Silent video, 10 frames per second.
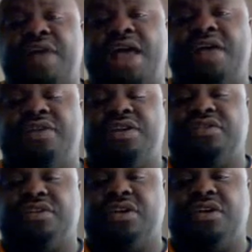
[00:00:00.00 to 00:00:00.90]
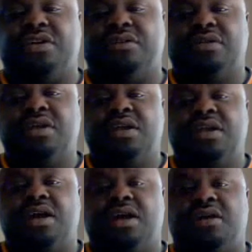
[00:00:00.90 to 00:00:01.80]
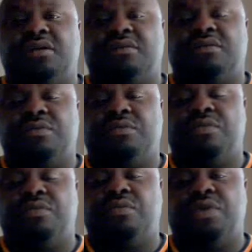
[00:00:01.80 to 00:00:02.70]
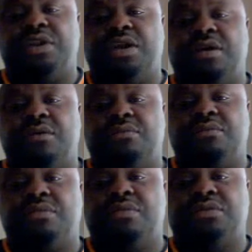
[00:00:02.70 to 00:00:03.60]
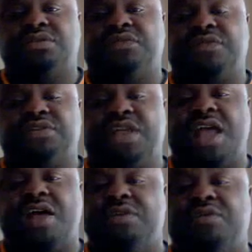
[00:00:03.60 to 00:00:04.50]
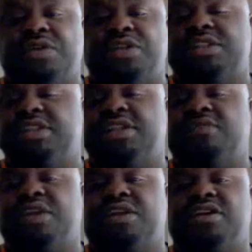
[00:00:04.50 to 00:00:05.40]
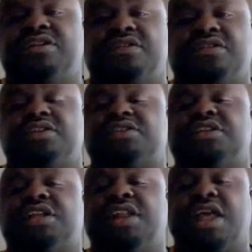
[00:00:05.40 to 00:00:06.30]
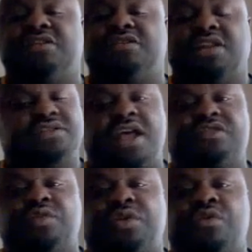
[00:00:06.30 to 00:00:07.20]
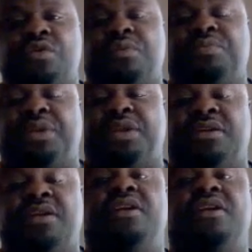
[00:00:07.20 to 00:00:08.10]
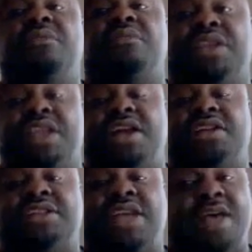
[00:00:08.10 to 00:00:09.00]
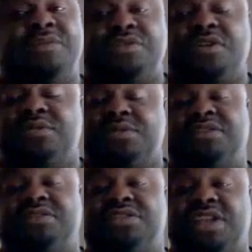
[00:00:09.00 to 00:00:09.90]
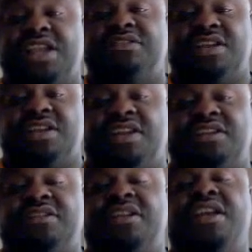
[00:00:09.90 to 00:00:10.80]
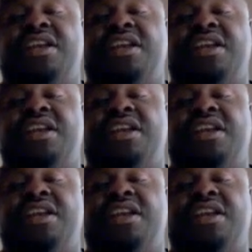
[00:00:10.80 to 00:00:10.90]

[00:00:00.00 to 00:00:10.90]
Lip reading: 5 years ago, and when she first died, we couldn't consider selling the house because that's the house we grew up in. But yeah, time and circumstances changes things,